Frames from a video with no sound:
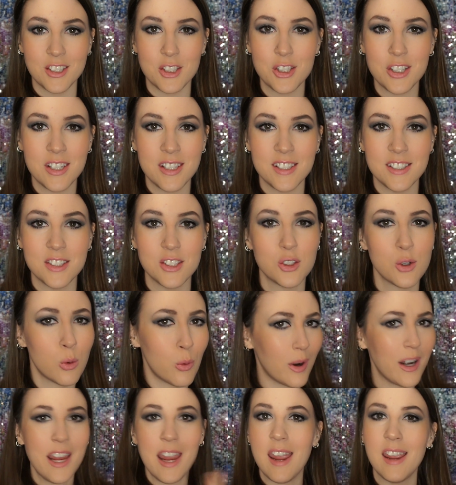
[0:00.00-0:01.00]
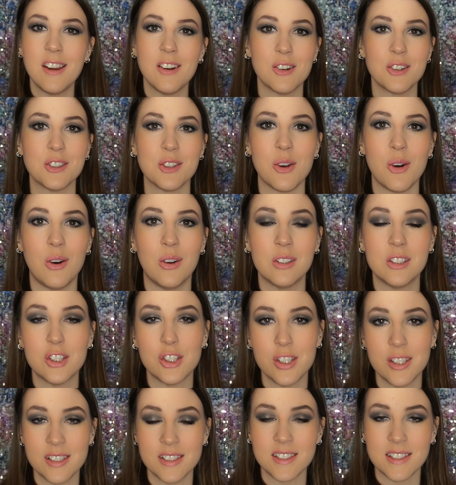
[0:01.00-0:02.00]
She's 28 years old,
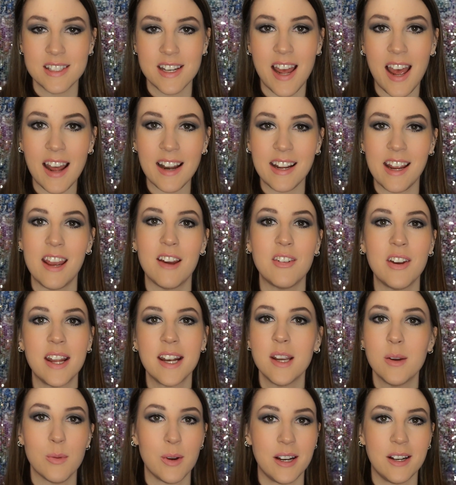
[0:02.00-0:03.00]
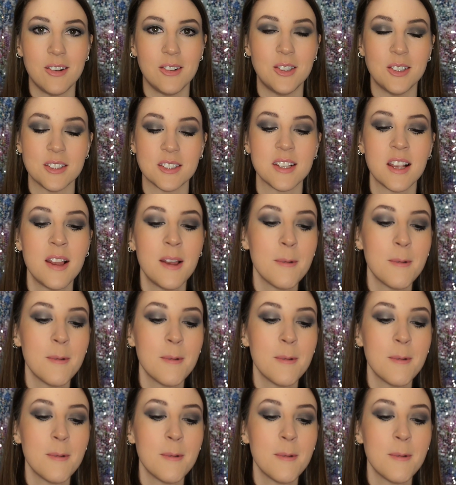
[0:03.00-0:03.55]
she does not have any wrinkles.